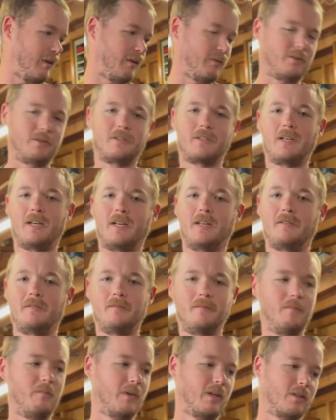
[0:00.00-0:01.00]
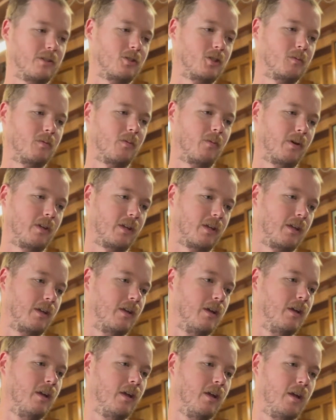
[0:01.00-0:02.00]
was just kind of being stupid with it.
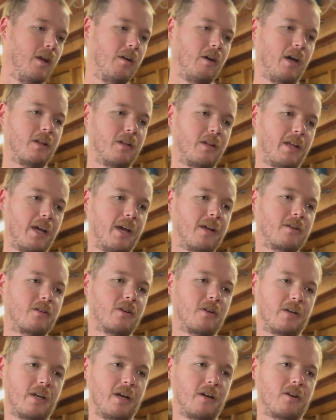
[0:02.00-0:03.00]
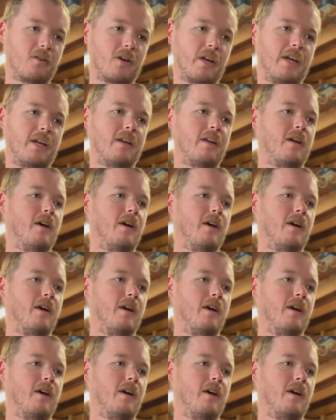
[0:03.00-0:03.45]
Other than that, turned out great.